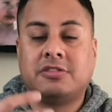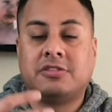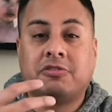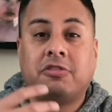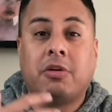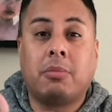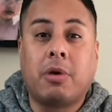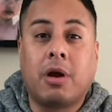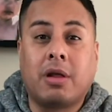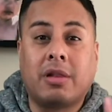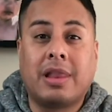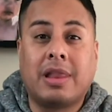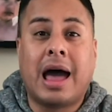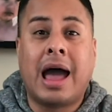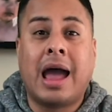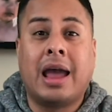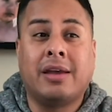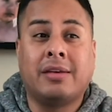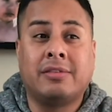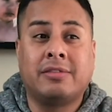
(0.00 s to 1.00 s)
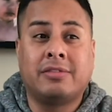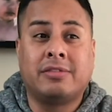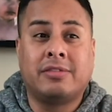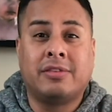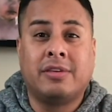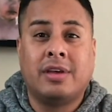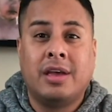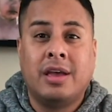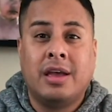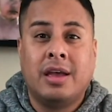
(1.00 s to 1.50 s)
from our lives.
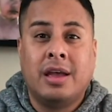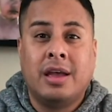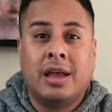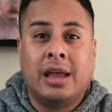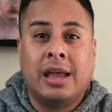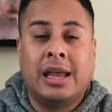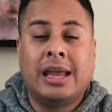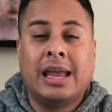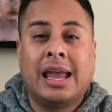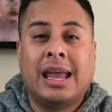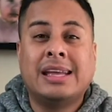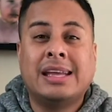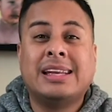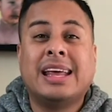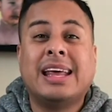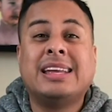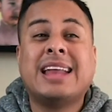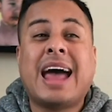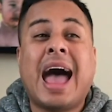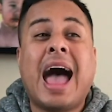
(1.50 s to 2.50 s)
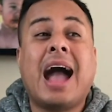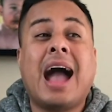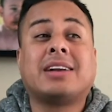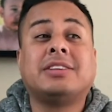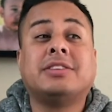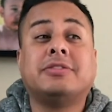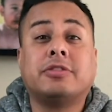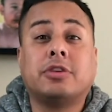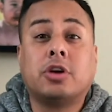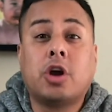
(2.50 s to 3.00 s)
In an
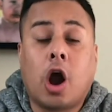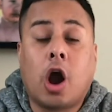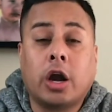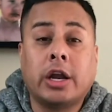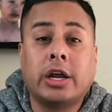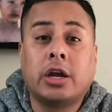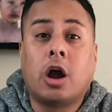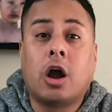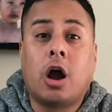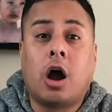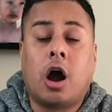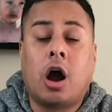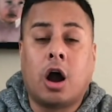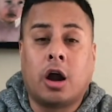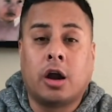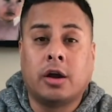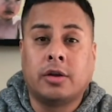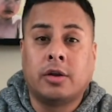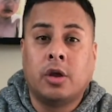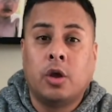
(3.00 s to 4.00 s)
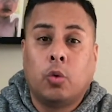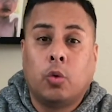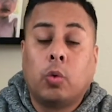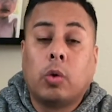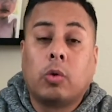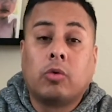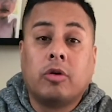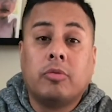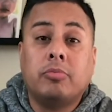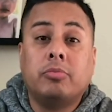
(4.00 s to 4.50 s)
act of guarding our heart, we're
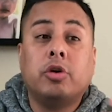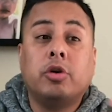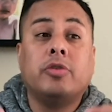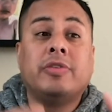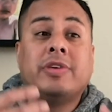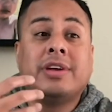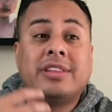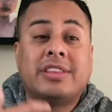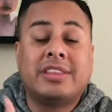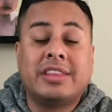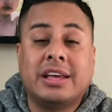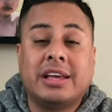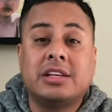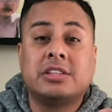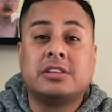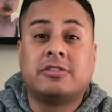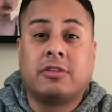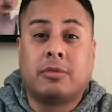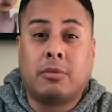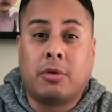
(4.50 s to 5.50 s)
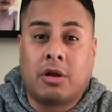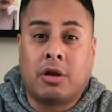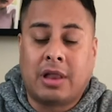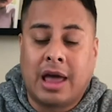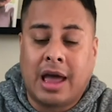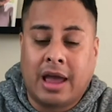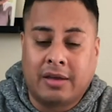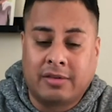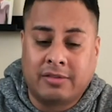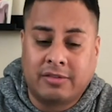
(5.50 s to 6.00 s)
removing things from our
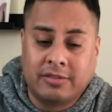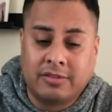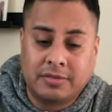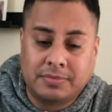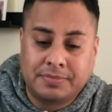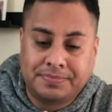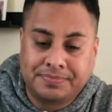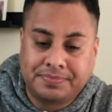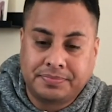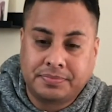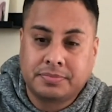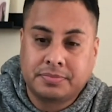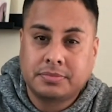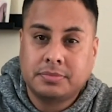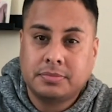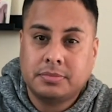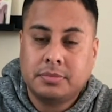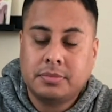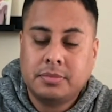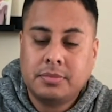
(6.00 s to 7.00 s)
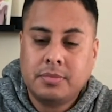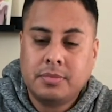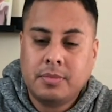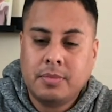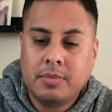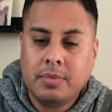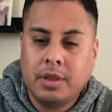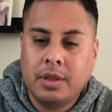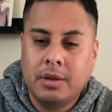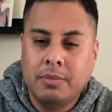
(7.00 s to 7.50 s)
lives.
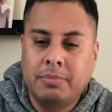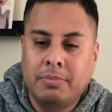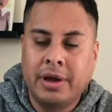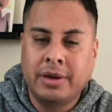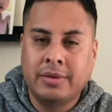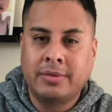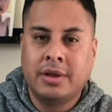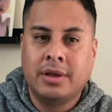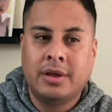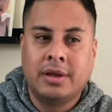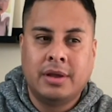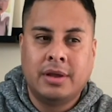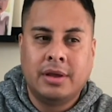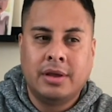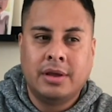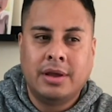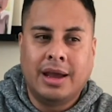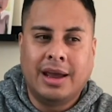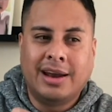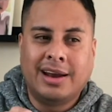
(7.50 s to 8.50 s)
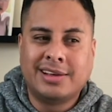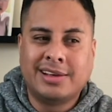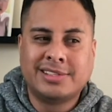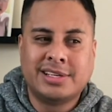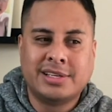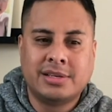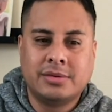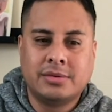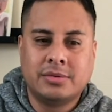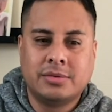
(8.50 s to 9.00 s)
But it
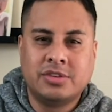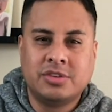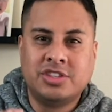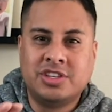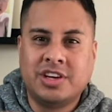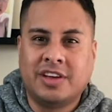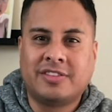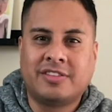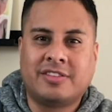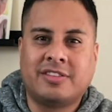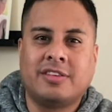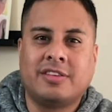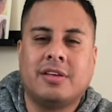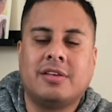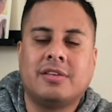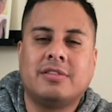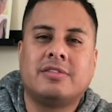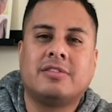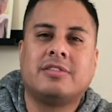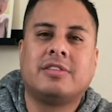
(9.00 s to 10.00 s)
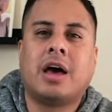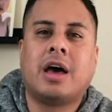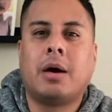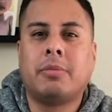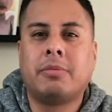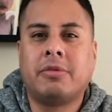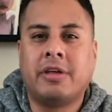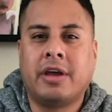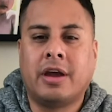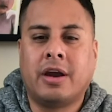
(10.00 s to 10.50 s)
doesn't just stop
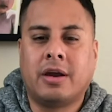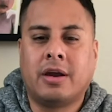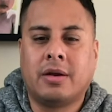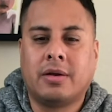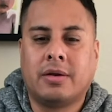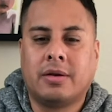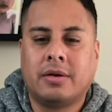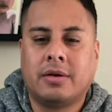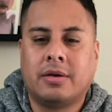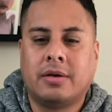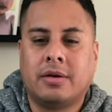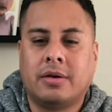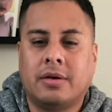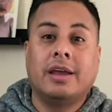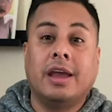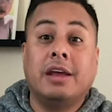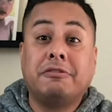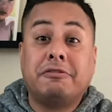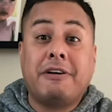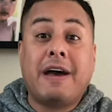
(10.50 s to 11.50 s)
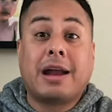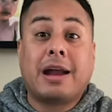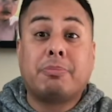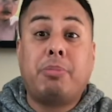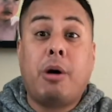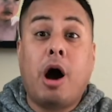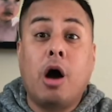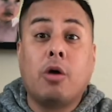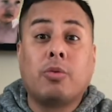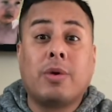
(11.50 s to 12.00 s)
there. In fact,
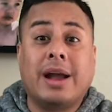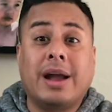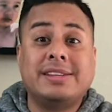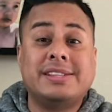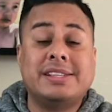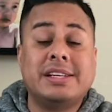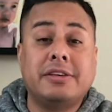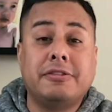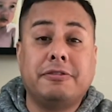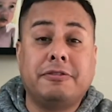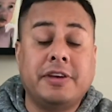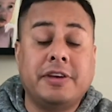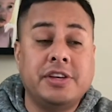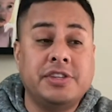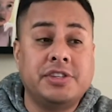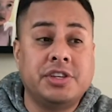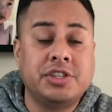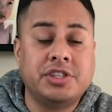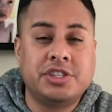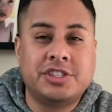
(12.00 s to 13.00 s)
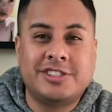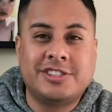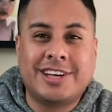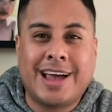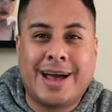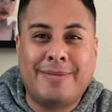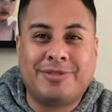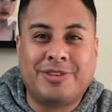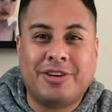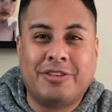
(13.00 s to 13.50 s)
Paul writes in Ephesians
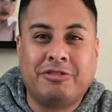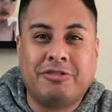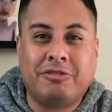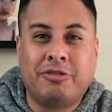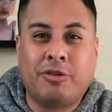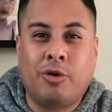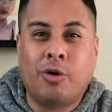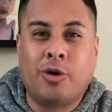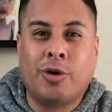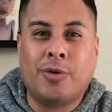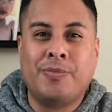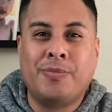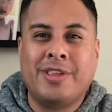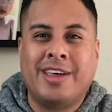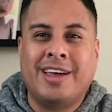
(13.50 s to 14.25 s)
chapter 4,